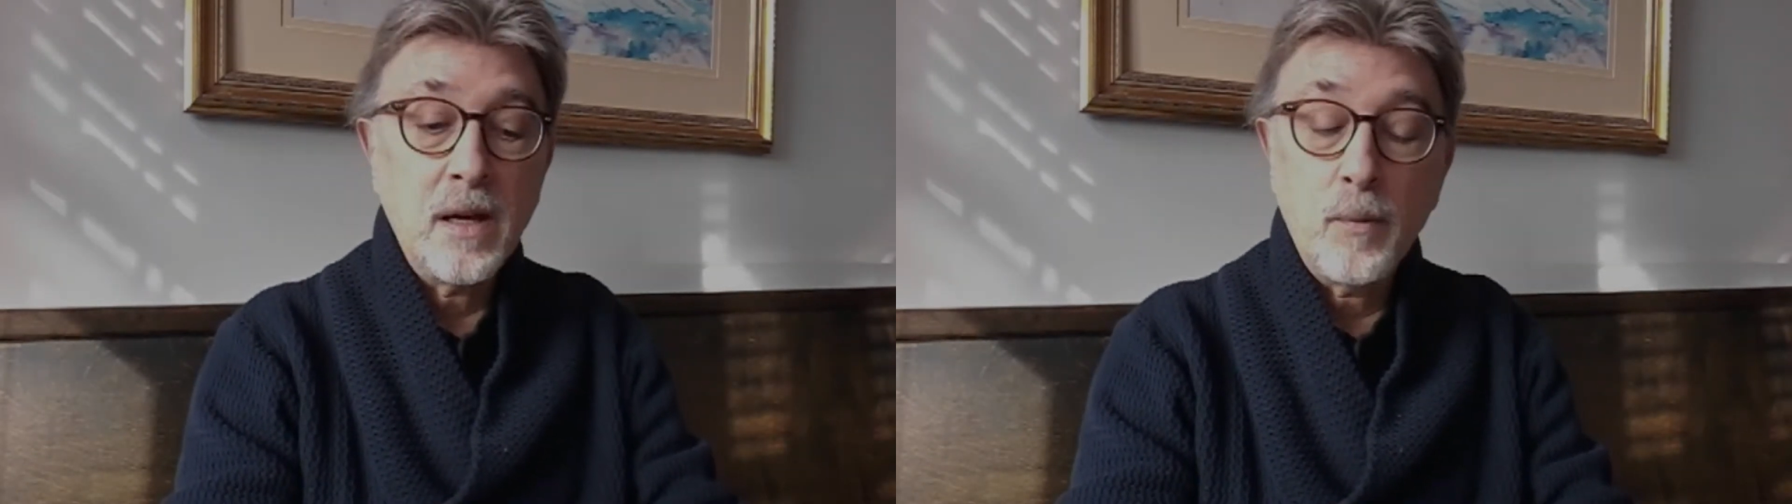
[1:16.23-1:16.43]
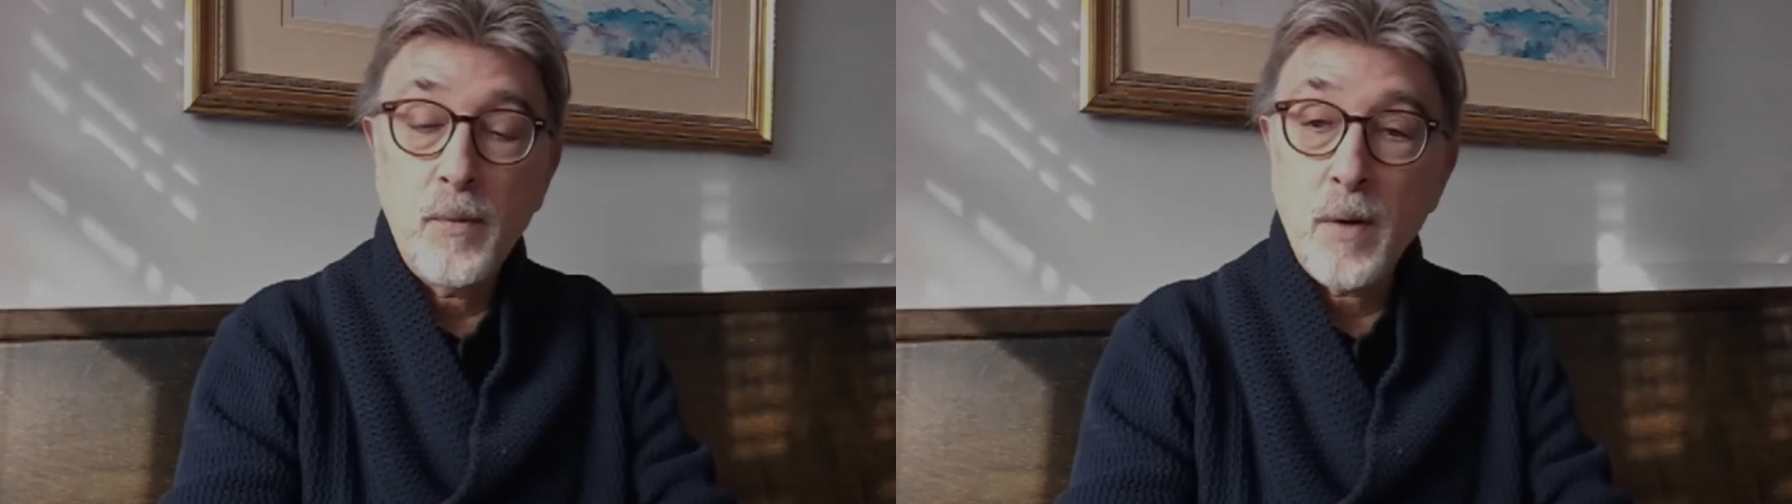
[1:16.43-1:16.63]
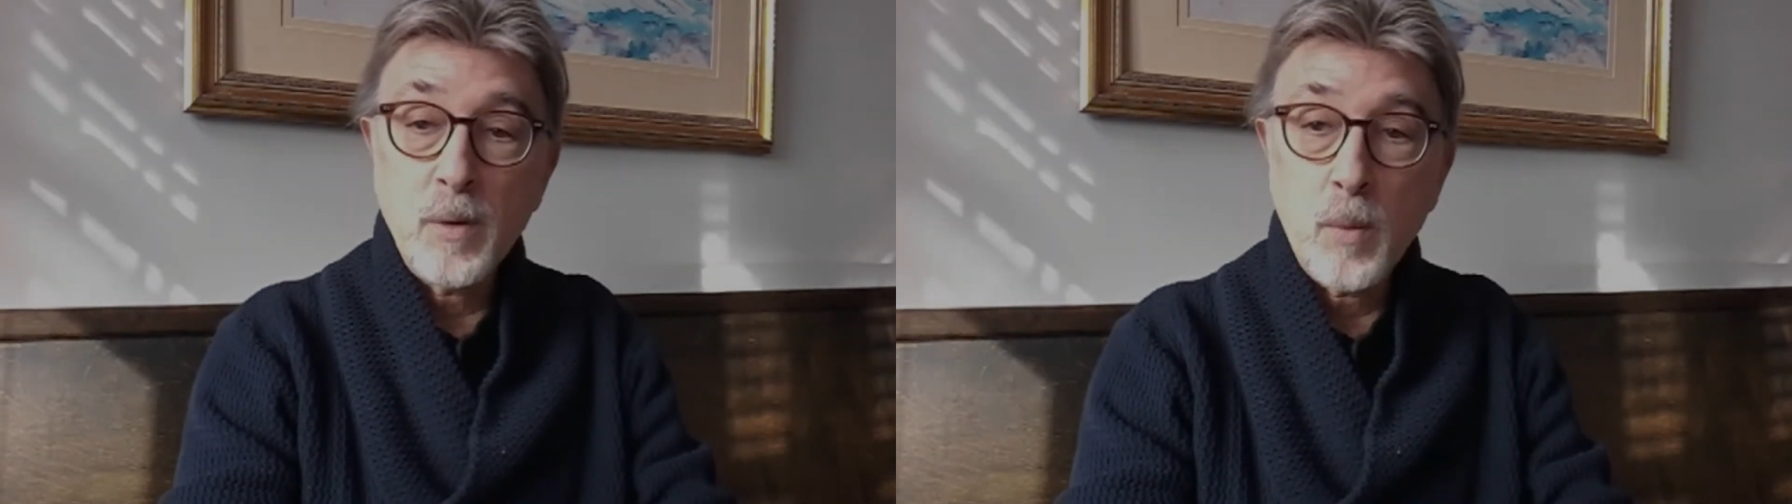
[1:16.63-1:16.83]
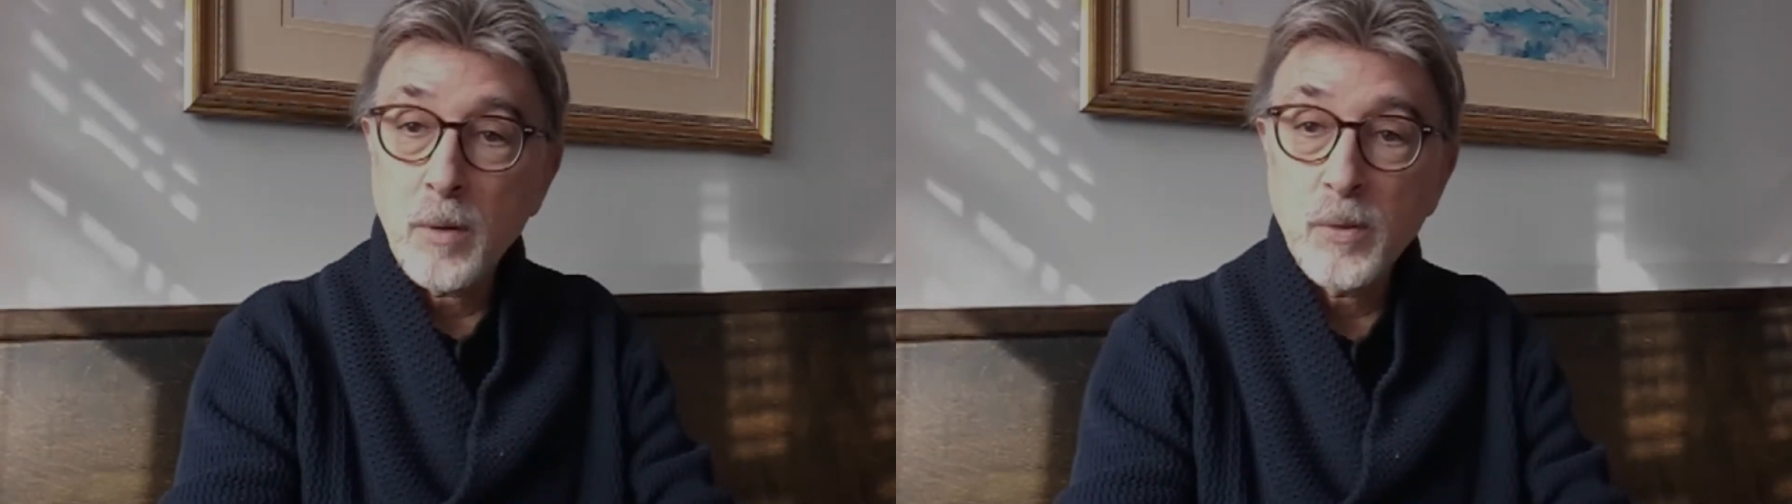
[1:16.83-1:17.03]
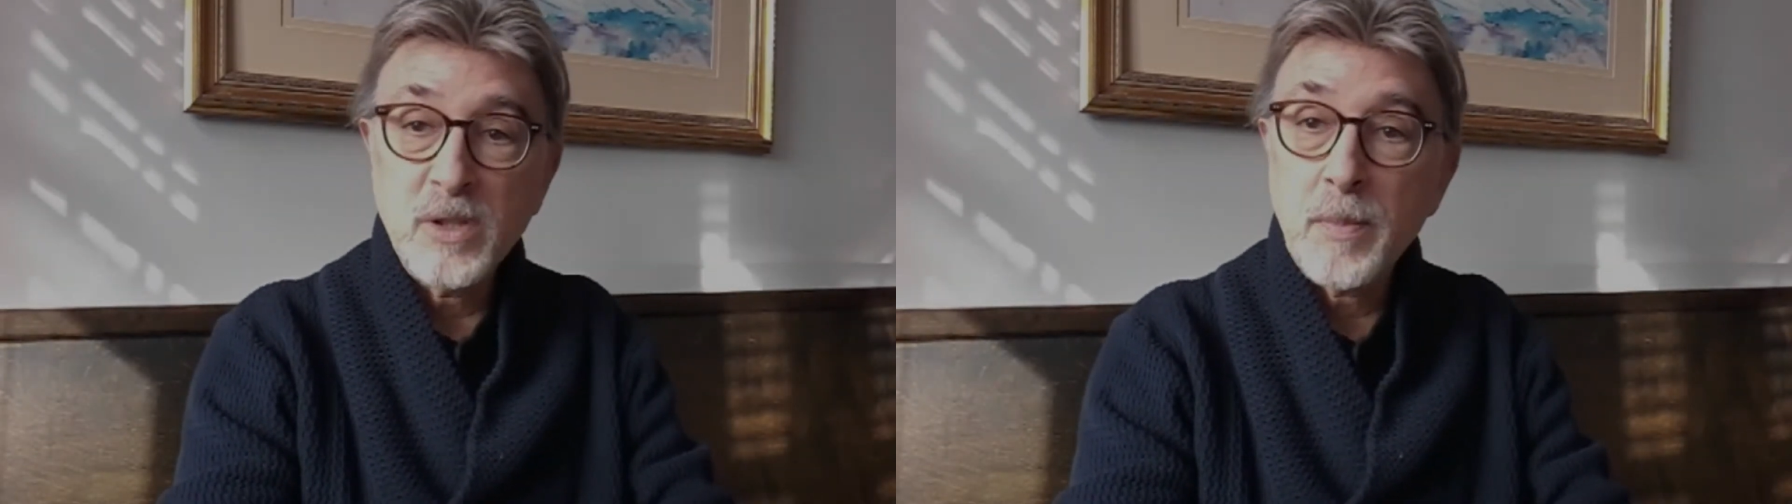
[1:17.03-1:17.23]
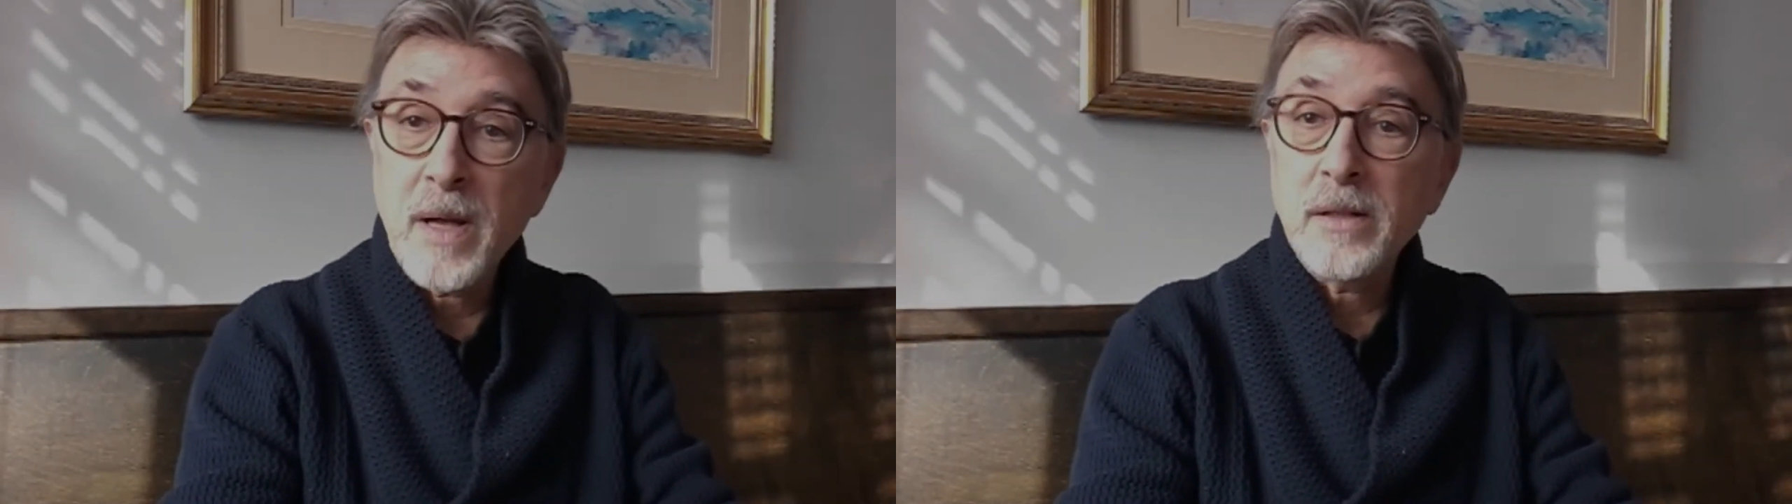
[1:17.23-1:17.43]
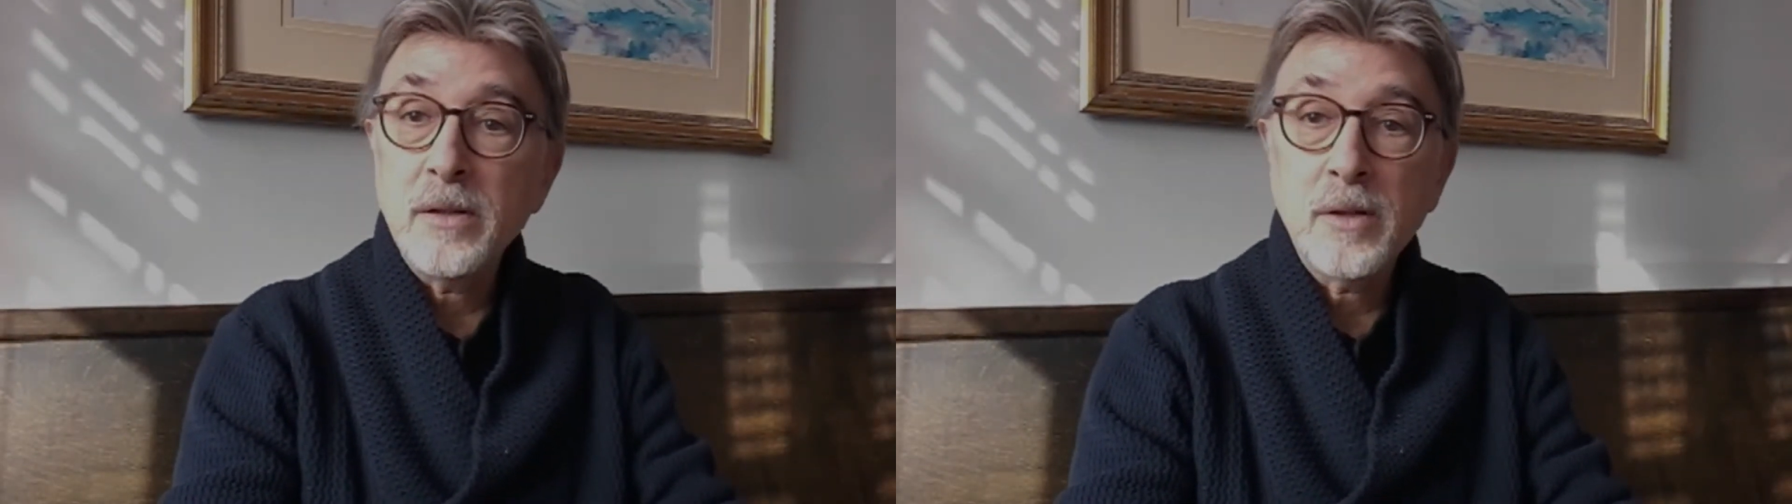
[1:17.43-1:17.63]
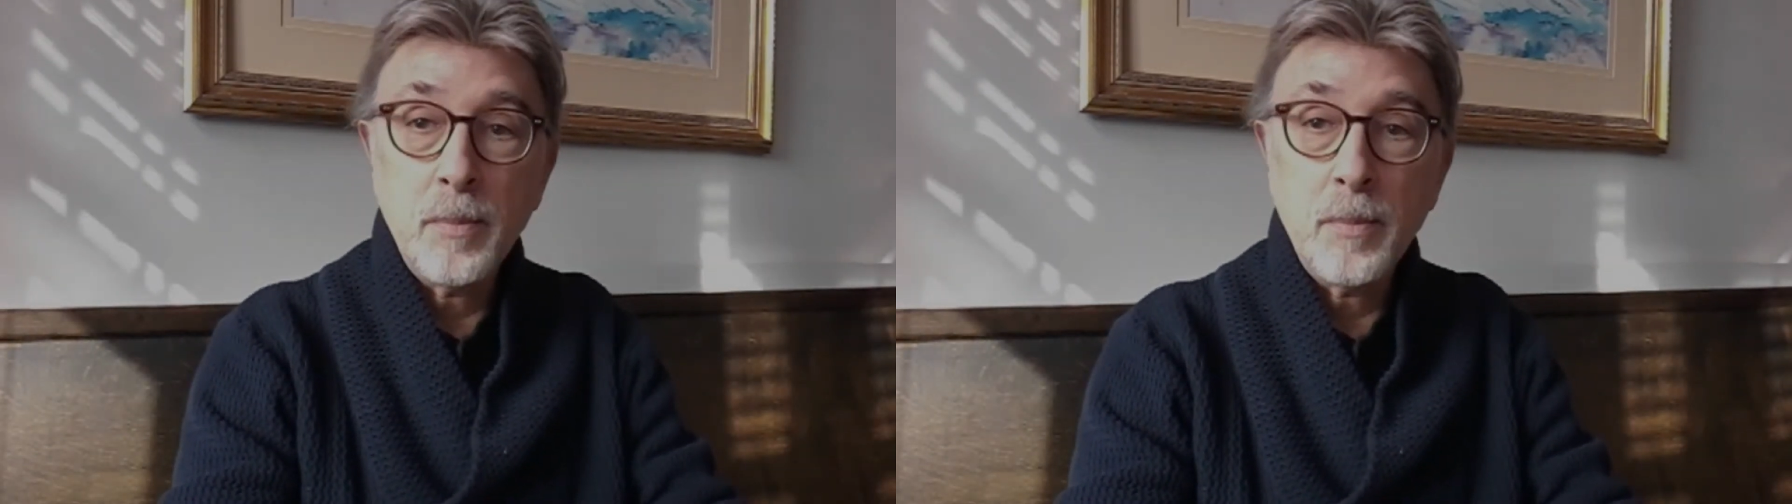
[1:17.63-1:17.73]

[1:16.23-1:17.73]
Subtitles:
a very well-respected,